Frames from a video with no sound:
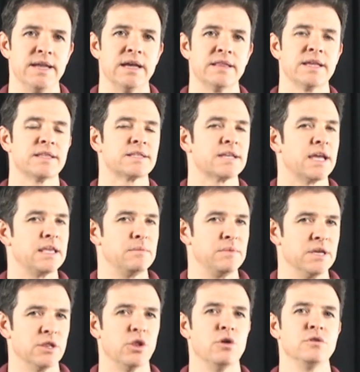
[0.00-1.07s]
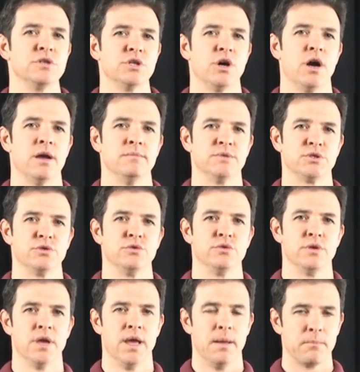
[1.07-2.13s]
Now that's taken me a long time
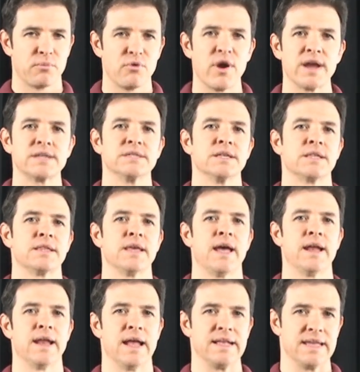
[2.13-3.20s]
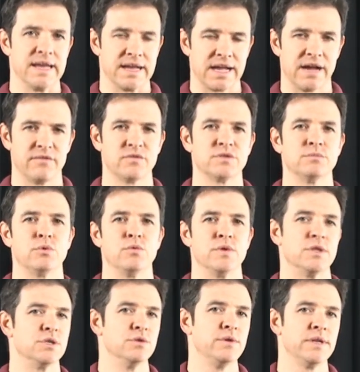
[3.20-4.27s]
to practice that and get comfortable
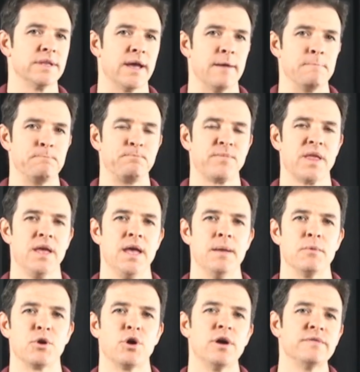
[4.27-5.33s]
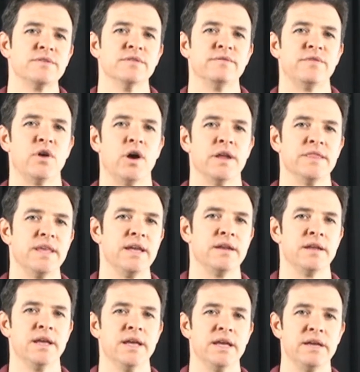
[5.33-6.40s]
with doing that. But I often find
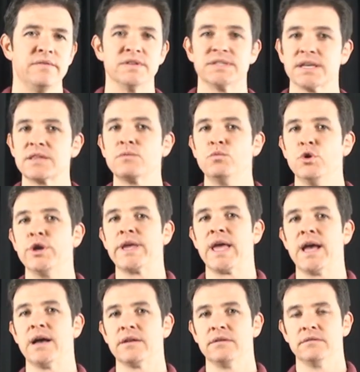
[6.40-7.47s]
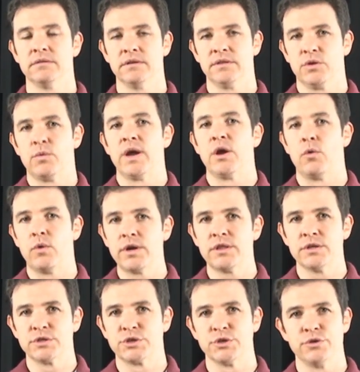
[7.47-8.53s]
then if it doesn't work out the way I wanted
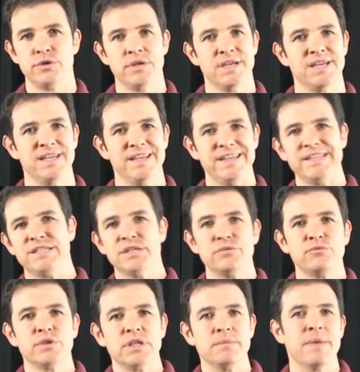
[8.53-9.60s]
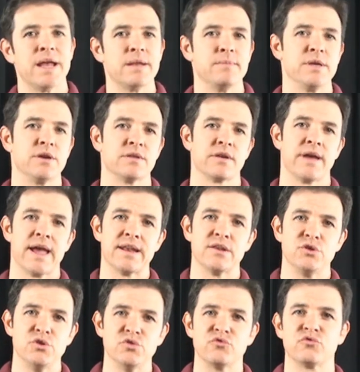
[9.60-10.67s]
it to, it didn't really matter because I had a
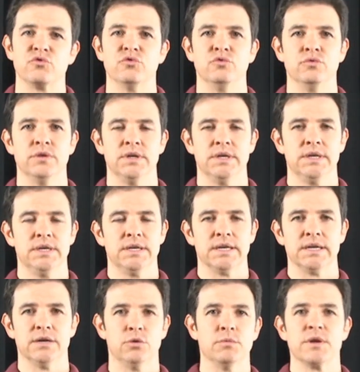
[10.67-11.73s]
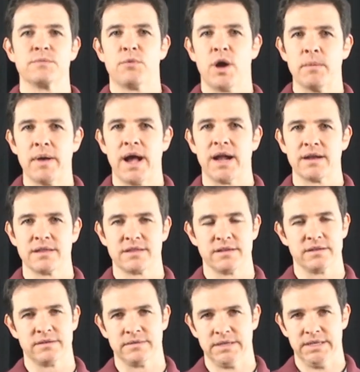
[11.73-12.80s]
neutral, almost
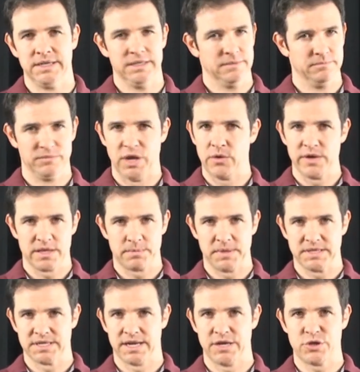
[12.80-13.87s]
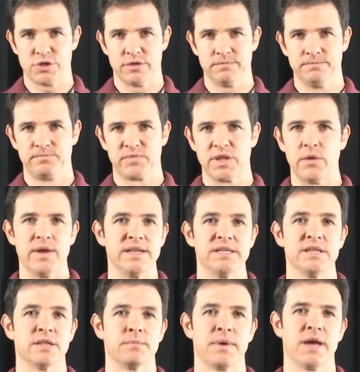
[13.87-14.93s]
bipartisan, no expectation, no
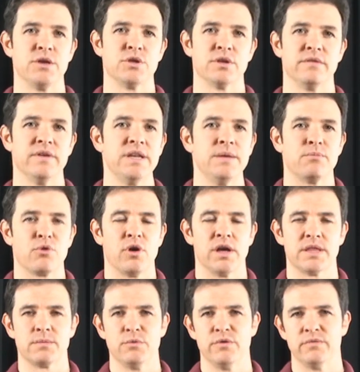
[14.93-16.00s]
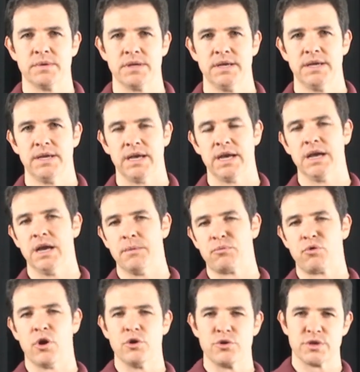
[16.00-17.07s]
anticipation of any price movement
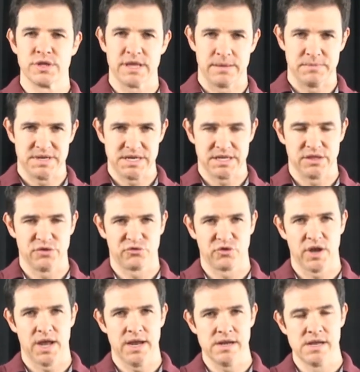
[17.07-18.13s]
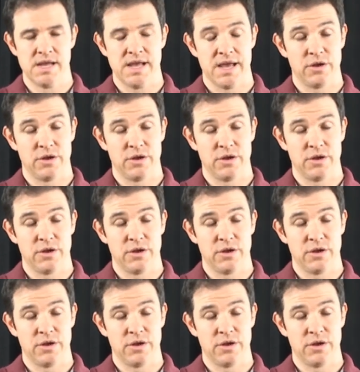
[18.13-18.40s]
approach to that particular trade.